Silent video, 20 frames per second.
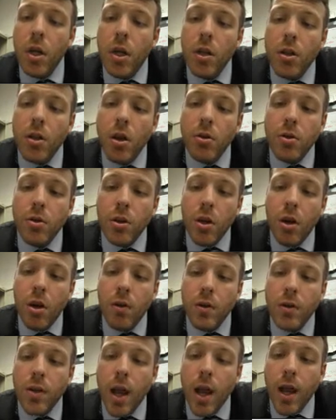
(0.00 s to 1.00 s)
Those are
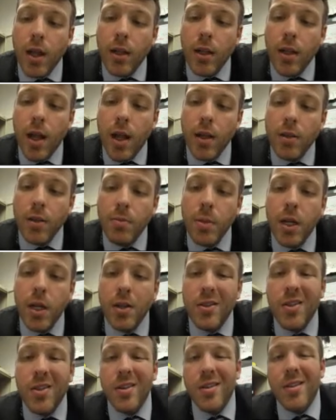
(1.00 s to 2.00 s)
coinciding lines because
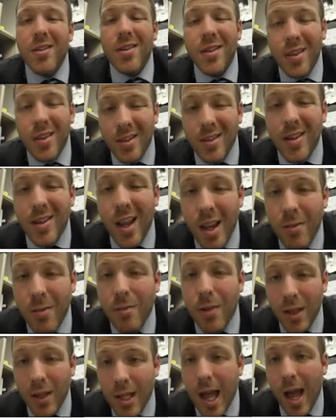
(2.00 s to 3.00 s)
they're the same
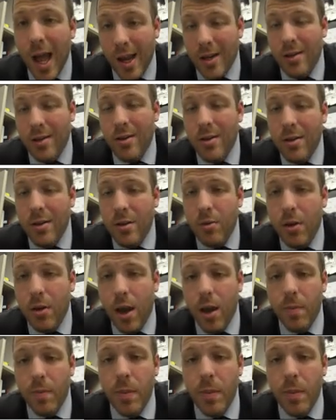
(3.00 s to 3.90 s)
line, okay?